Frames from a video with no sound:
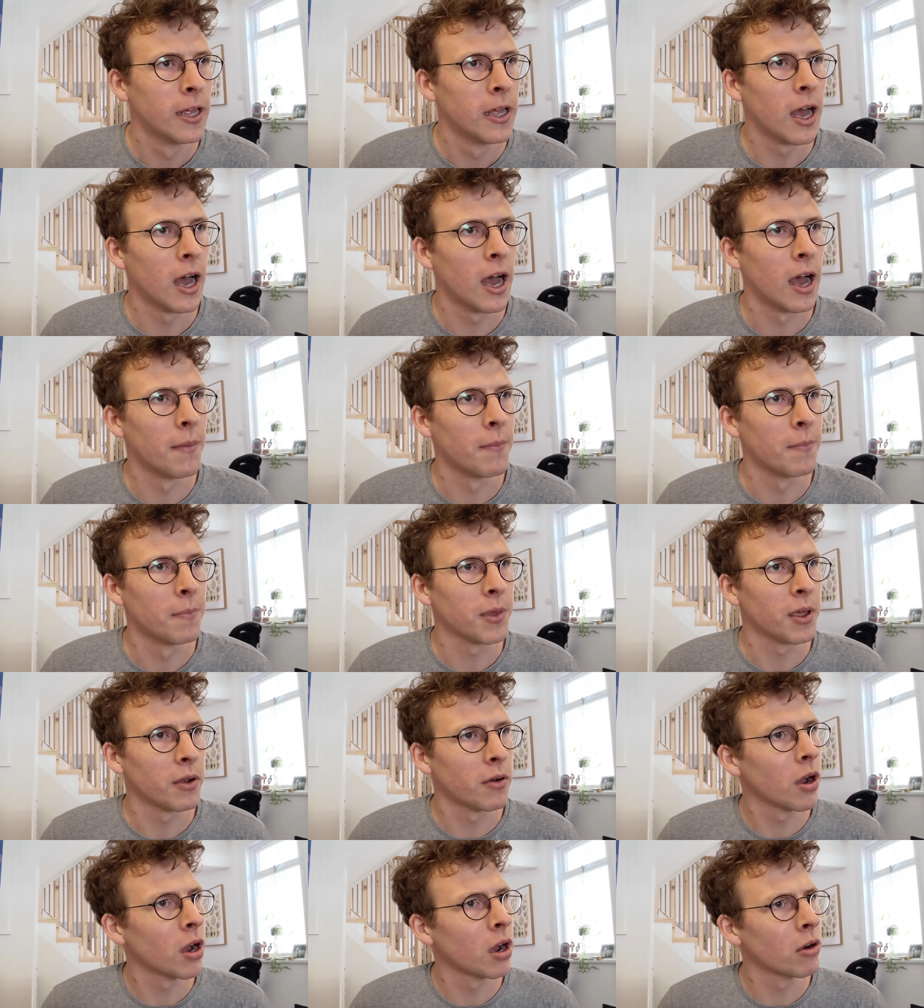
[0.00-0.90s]

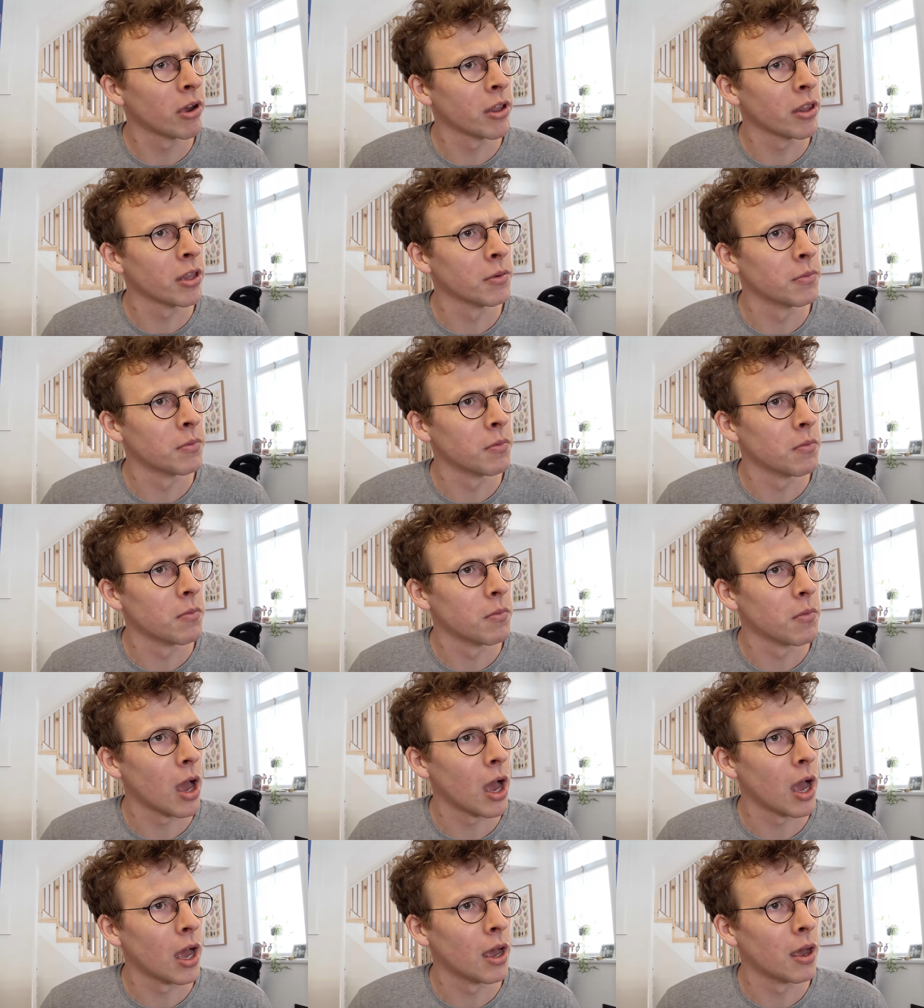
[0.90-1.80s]
There are other
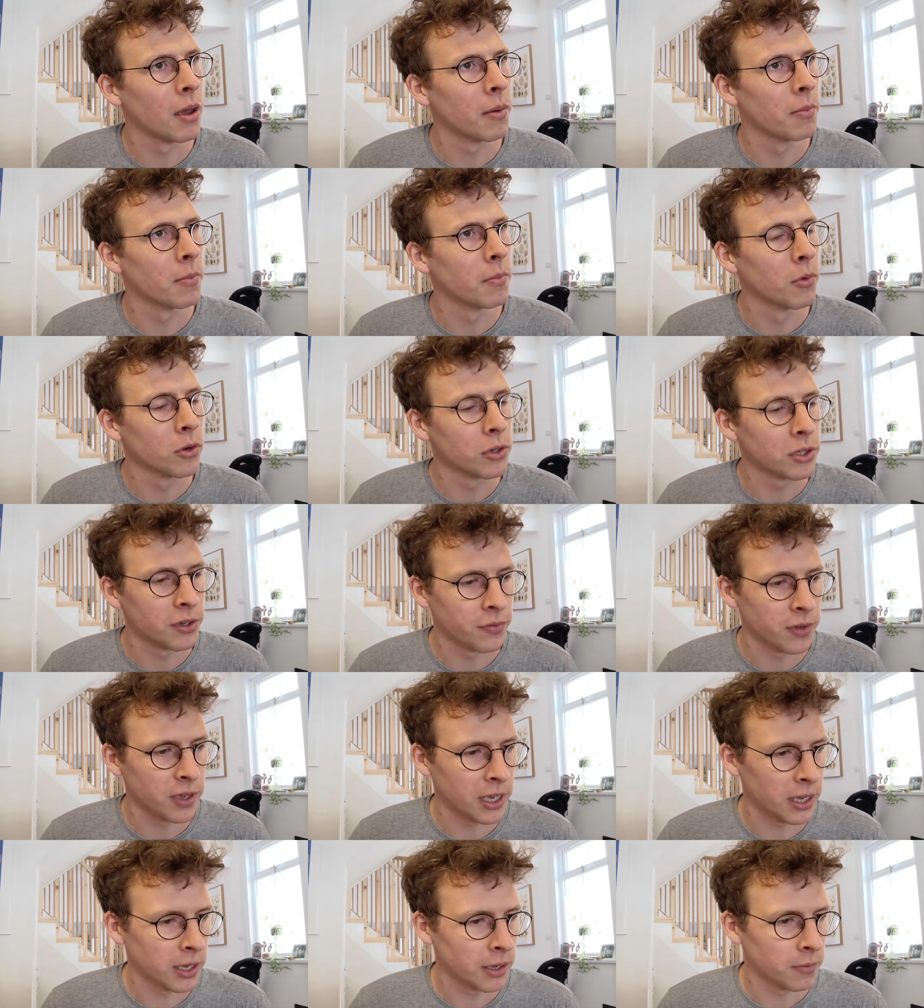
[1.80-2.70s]
more
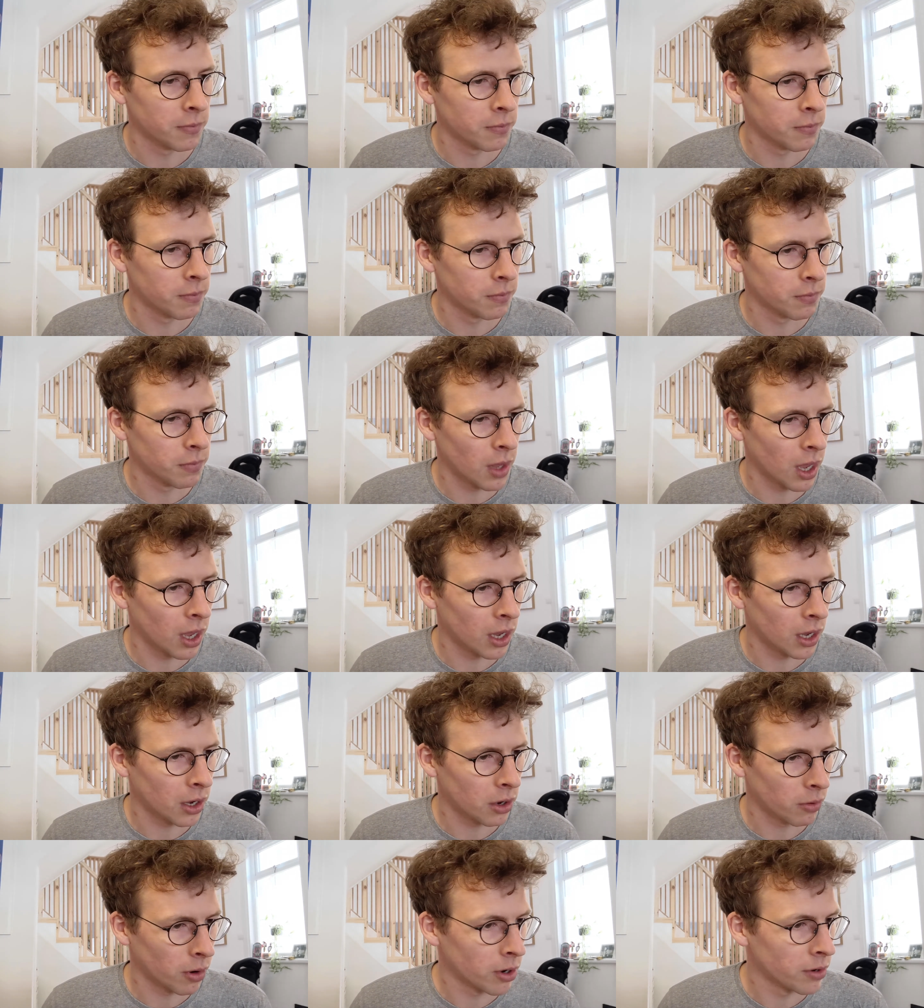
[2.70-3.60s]
severe
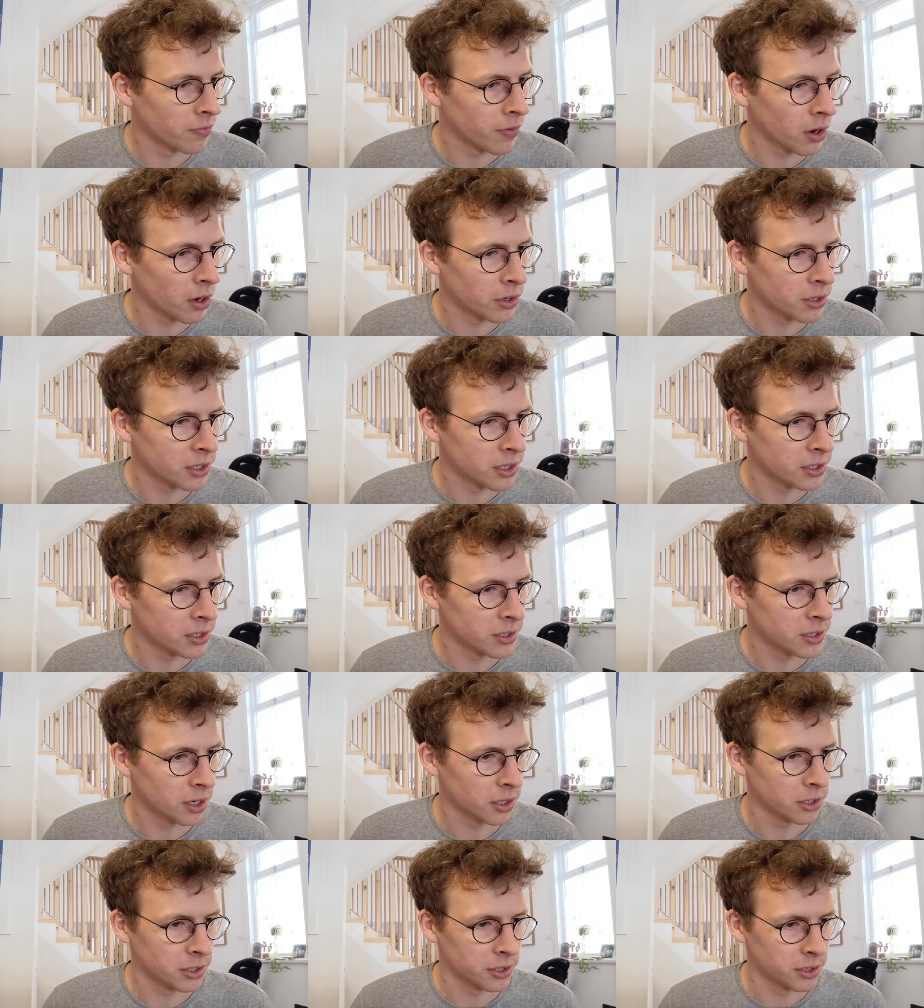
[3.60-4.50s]
coronaviruses
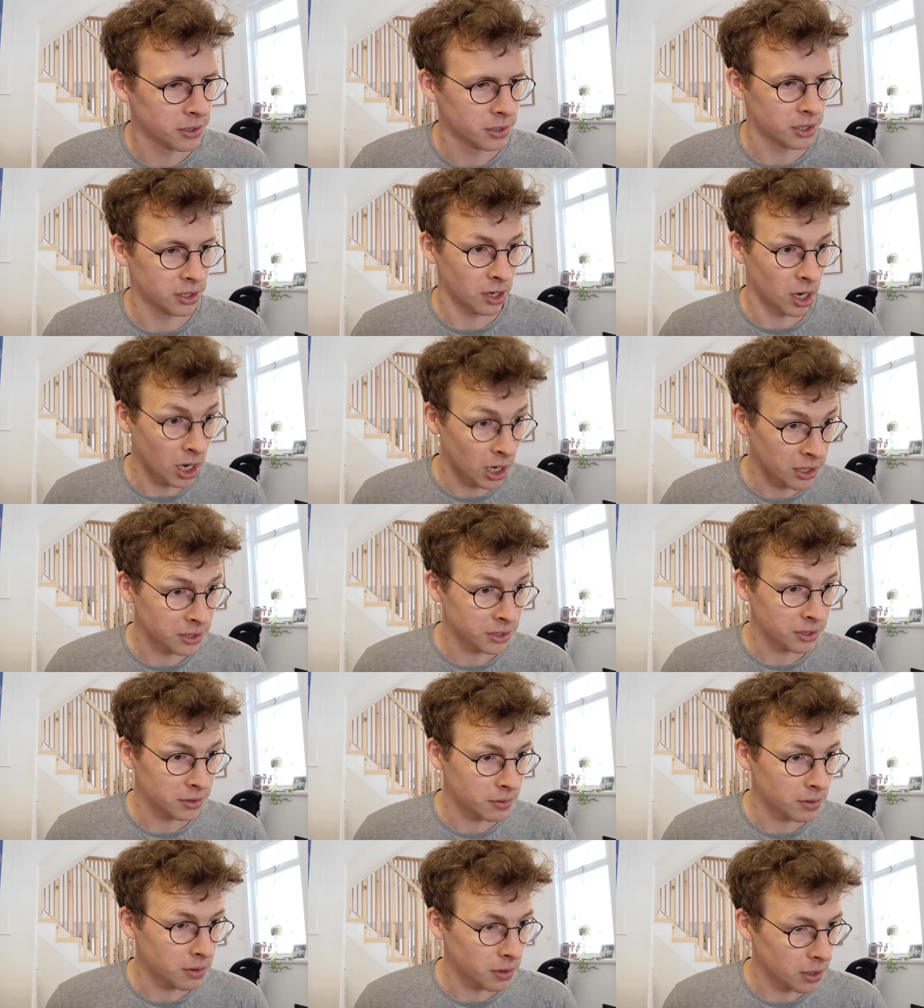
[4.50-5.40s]
such as
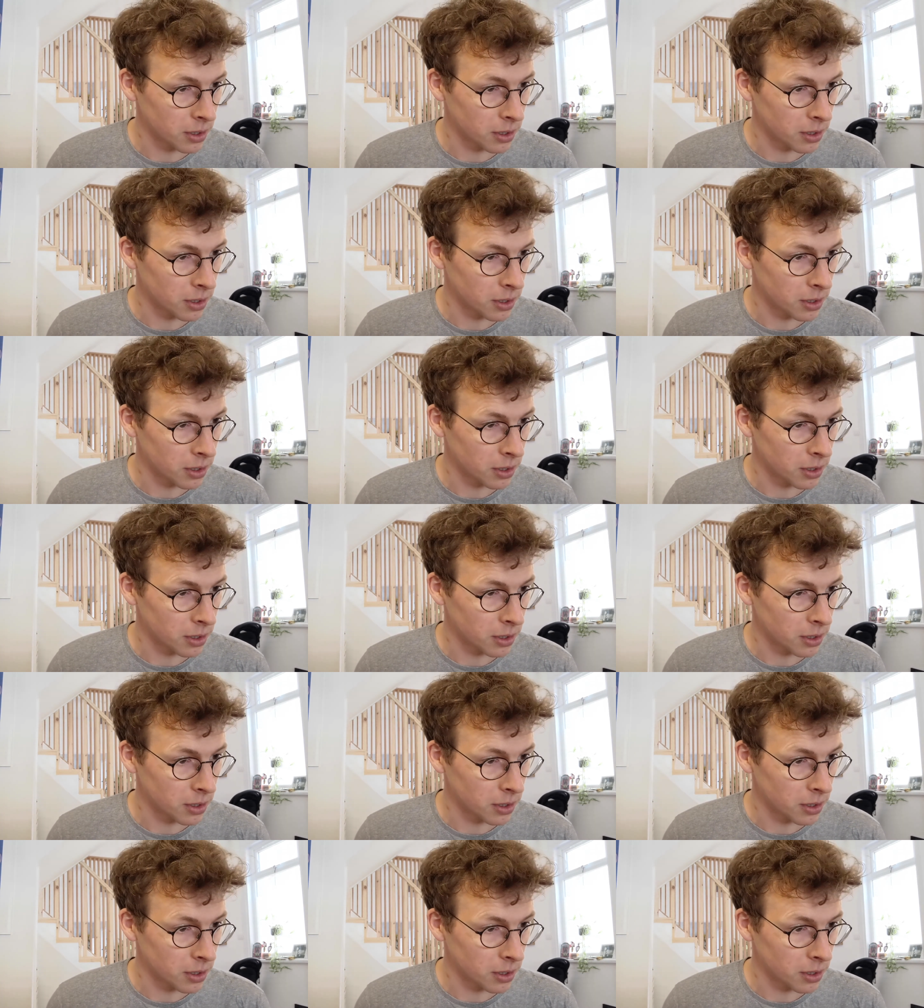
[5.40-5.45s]
SARS,